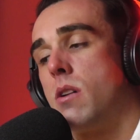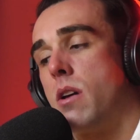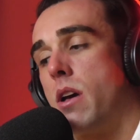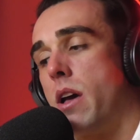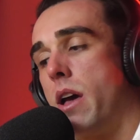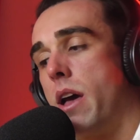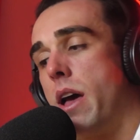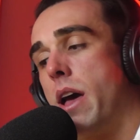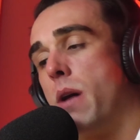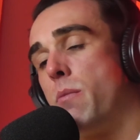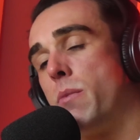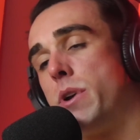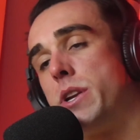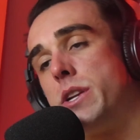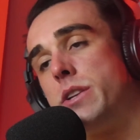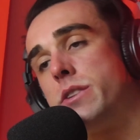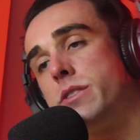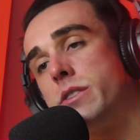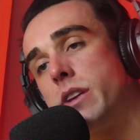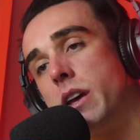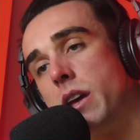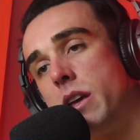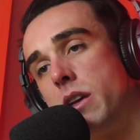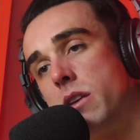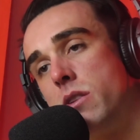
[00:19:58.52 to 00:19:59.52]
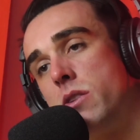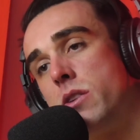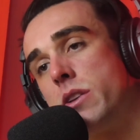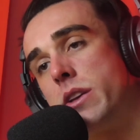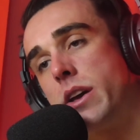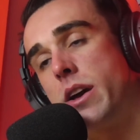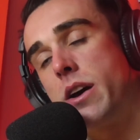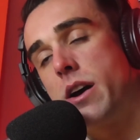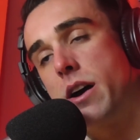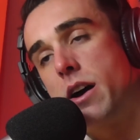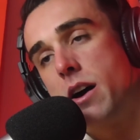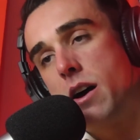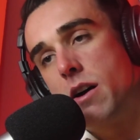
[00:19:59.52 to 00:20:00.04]
And when you say you
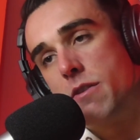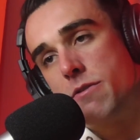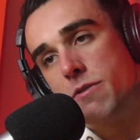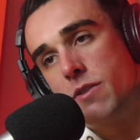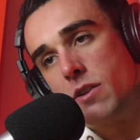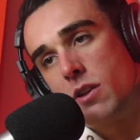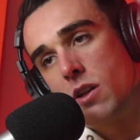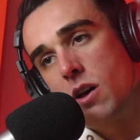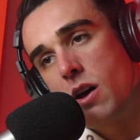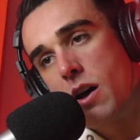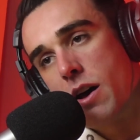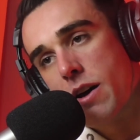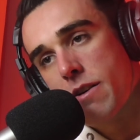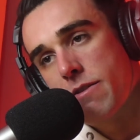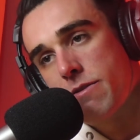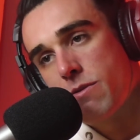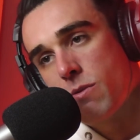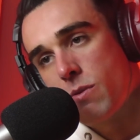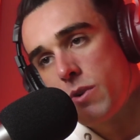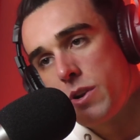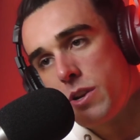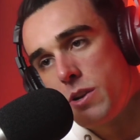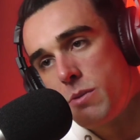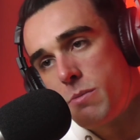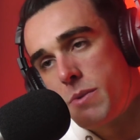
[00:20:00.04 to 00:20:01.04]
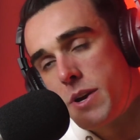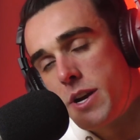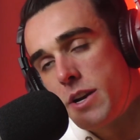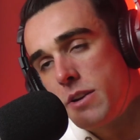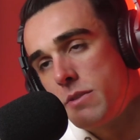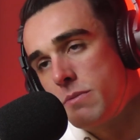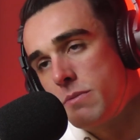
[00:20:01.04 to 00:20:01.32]
get half a life, what do you mean?